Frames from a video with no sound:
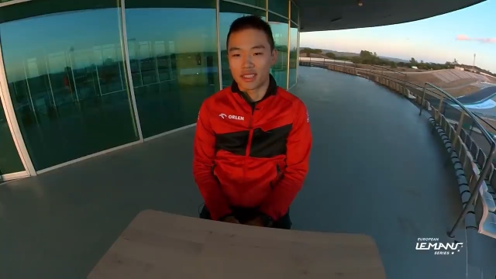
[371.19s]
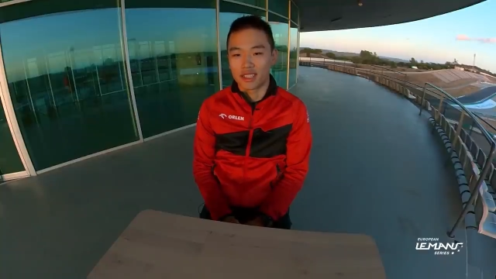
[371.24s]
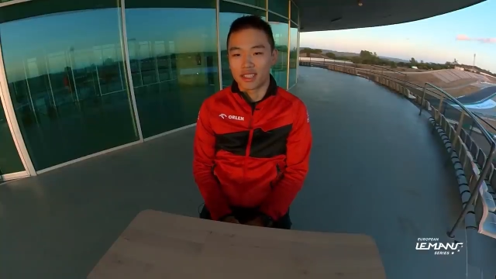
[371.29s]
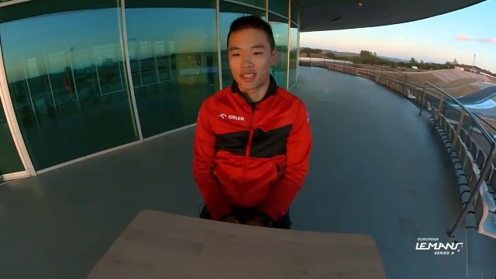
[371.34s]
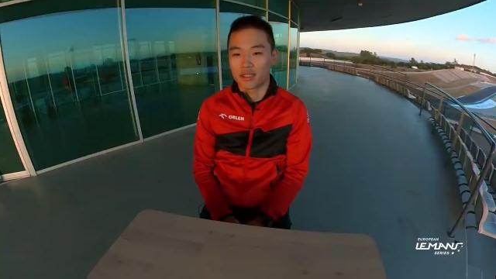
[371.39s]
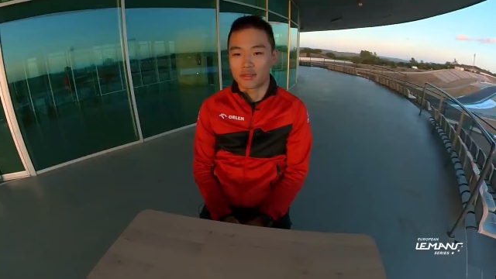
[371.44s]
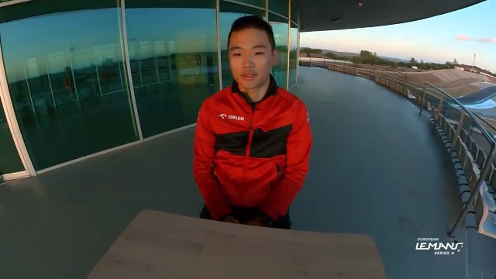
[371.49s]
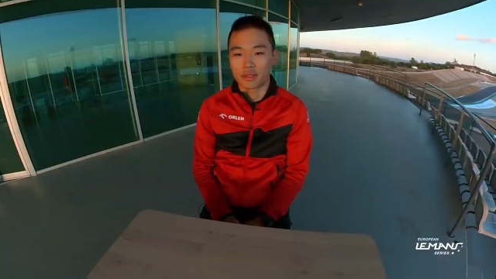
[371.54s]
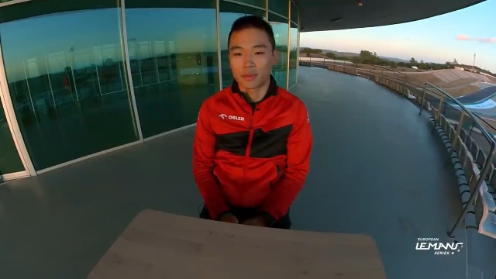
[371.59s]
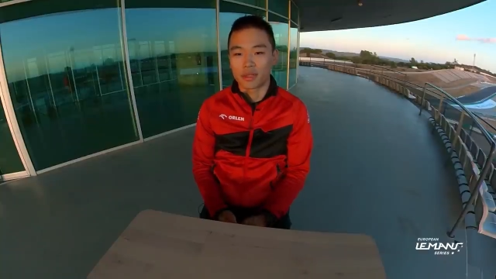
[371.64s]

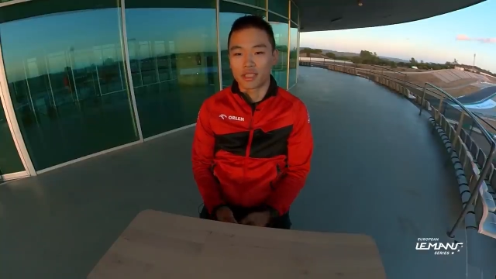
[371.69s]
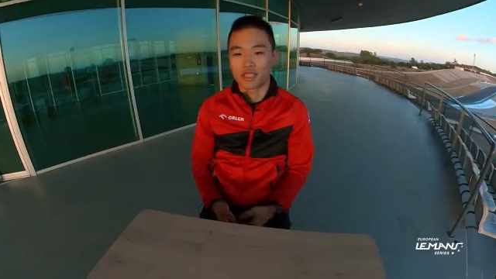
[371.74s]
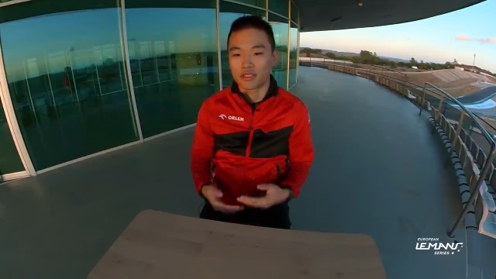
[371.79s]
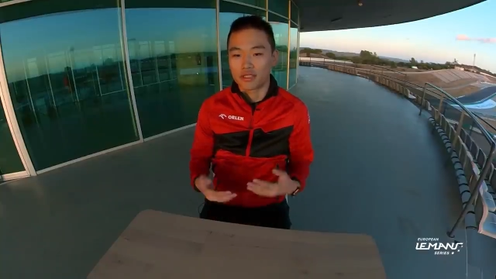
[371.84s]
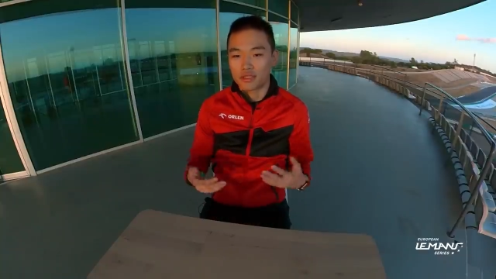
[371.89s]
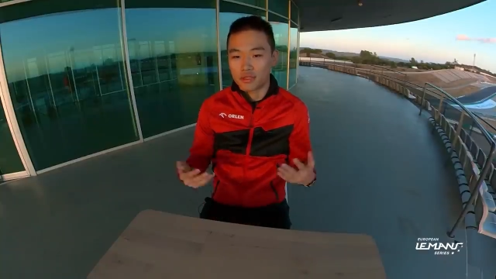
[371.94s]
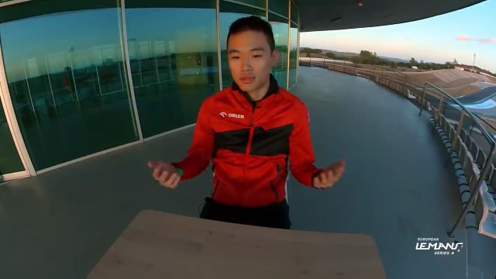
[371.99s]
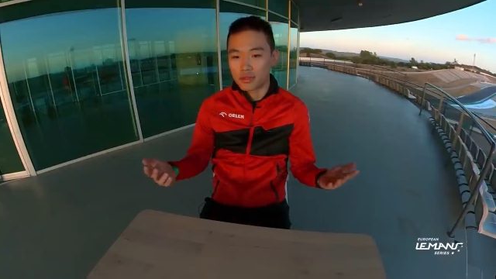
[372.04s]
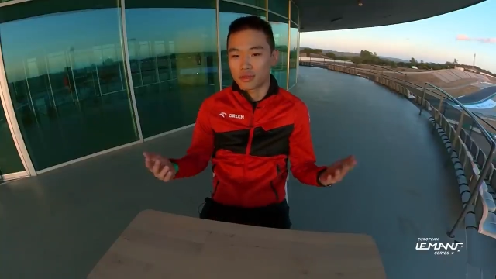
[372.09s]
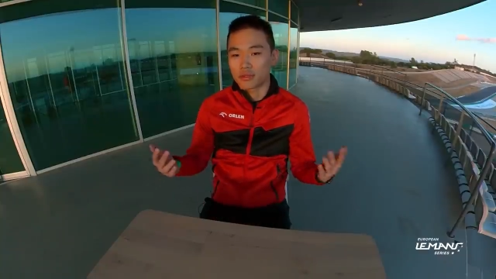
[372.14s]
yeah, we
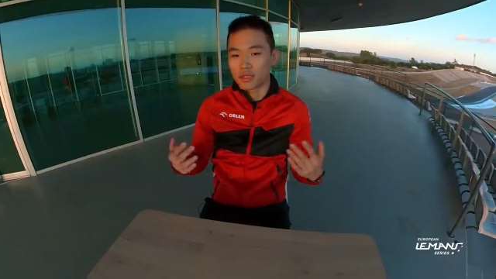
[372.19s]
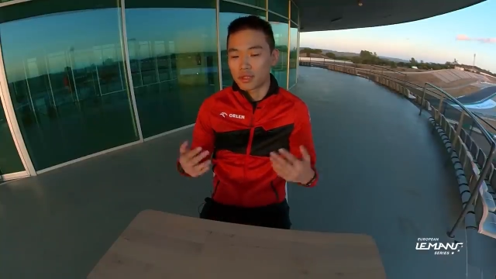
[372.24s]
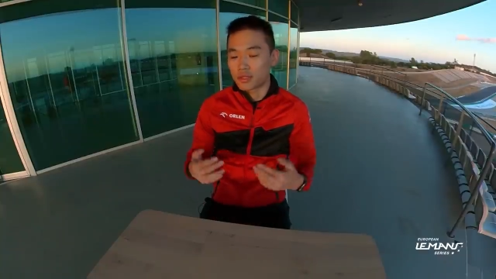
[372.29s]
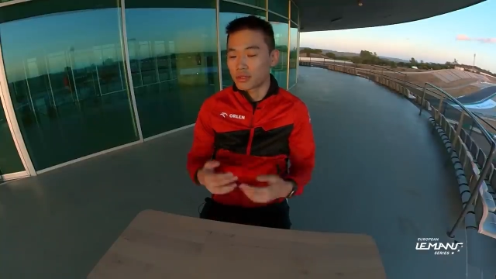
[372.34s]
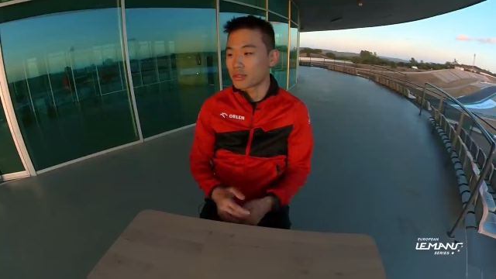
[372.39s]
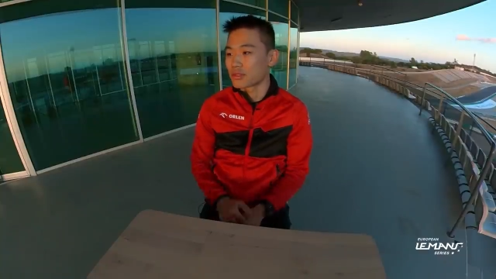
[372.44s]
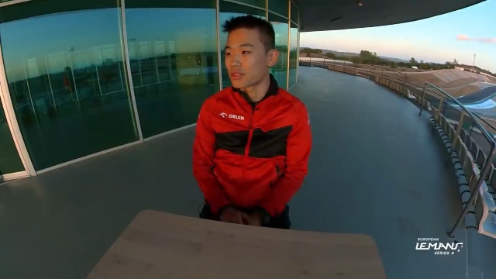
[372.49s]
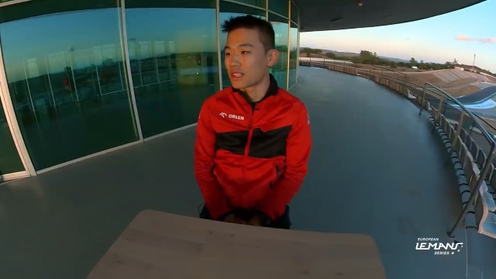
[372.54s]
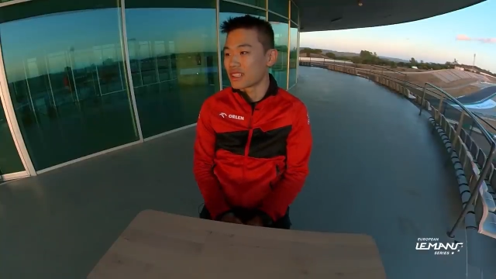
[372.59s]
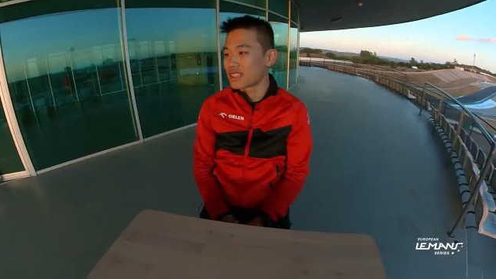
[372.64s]
managed to do a
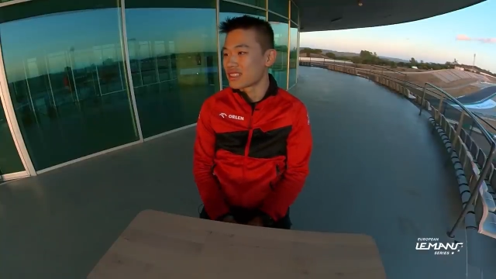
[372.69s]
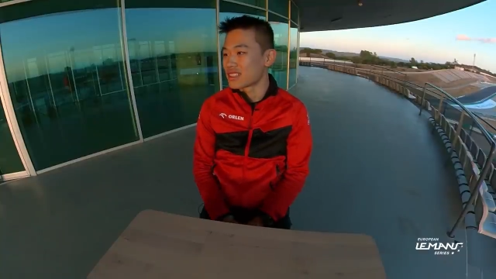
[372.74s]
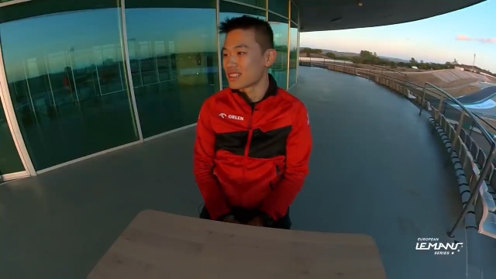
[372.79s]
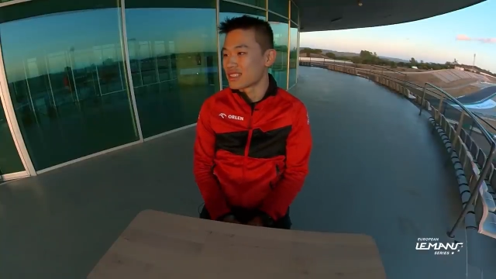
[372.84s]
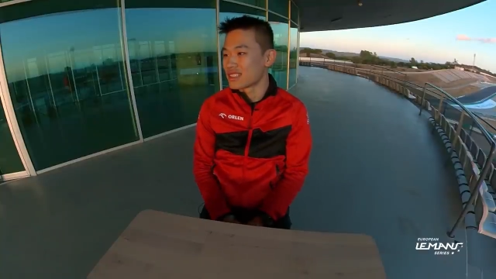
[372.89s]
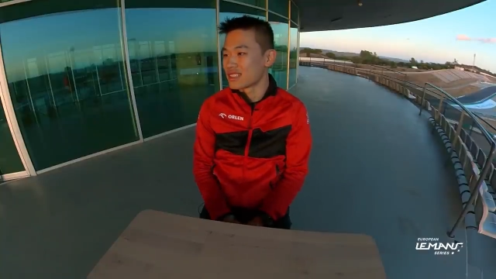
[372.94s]
good race